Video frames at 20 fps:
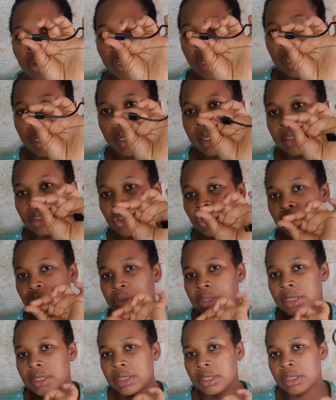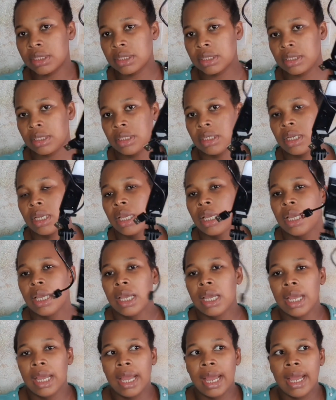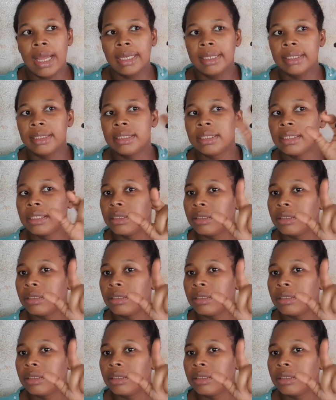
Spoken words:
electricity and